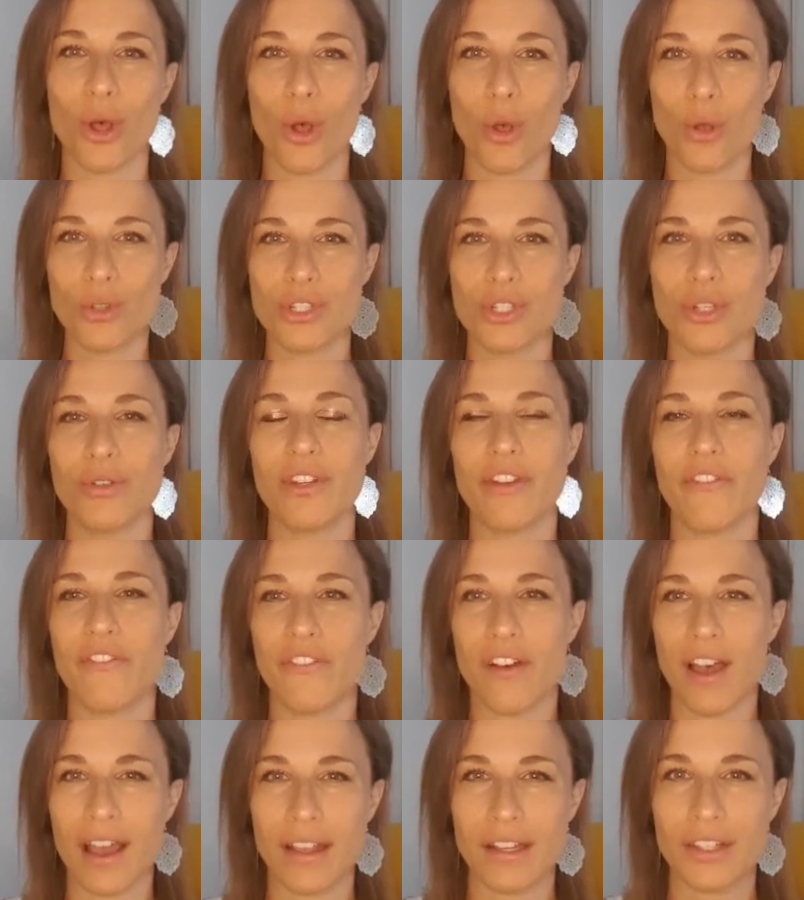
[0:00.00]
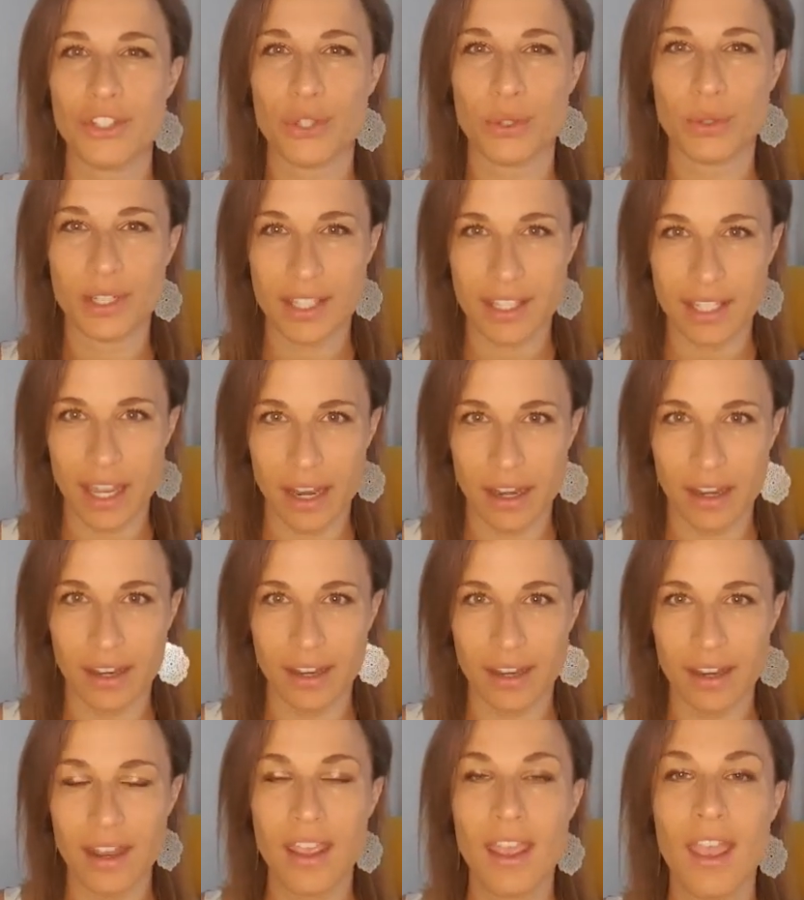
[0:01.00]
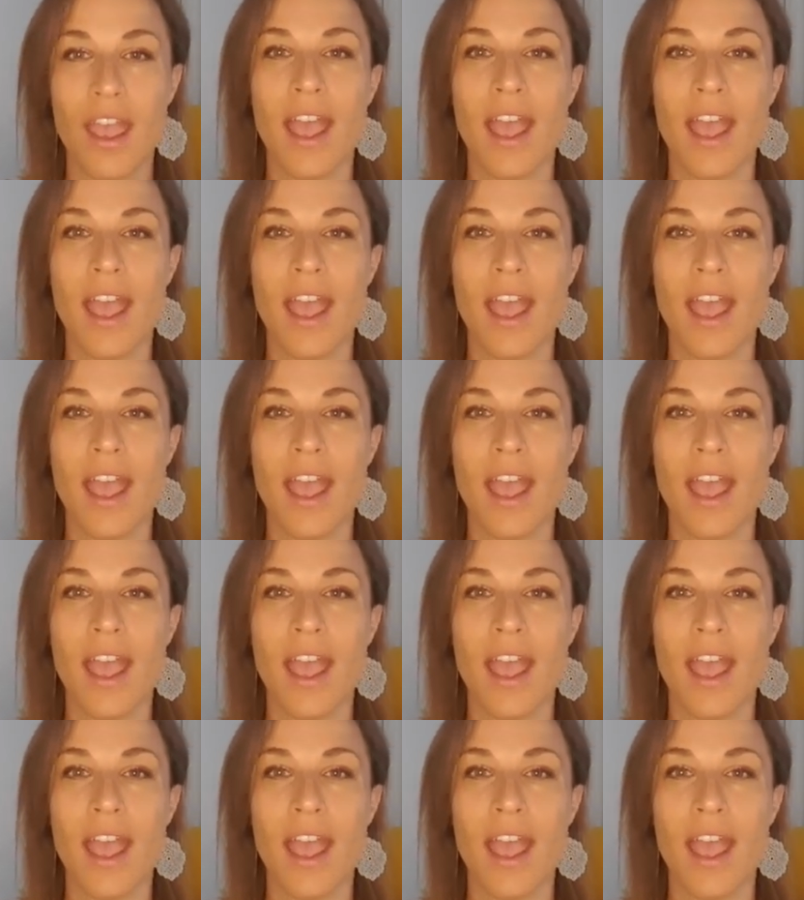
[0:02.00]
also defines your ascendant